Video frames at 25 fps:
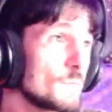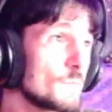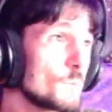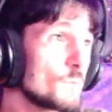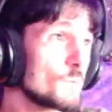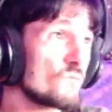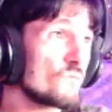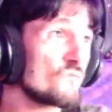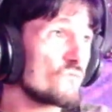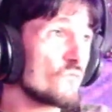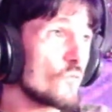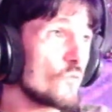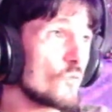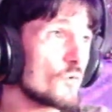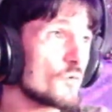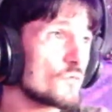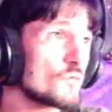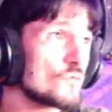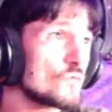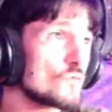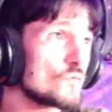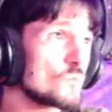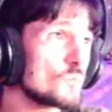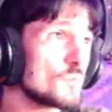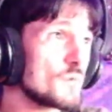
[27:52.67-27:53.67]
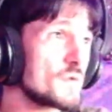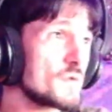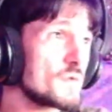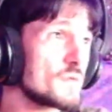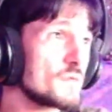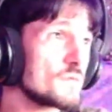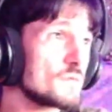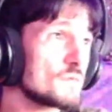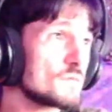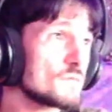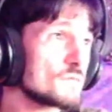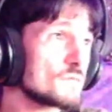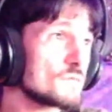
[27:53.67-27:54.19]
before you'd
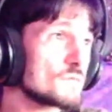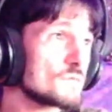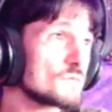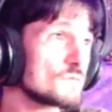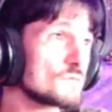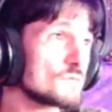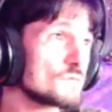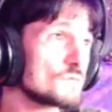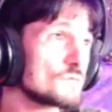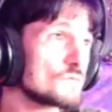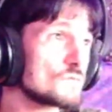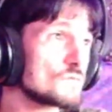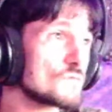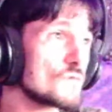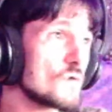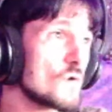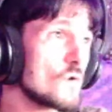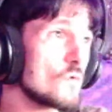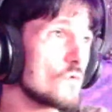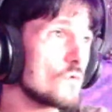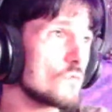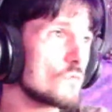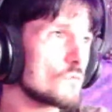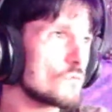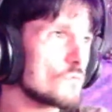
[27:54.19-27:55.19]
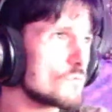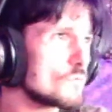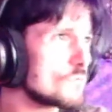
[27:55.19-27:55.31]
be so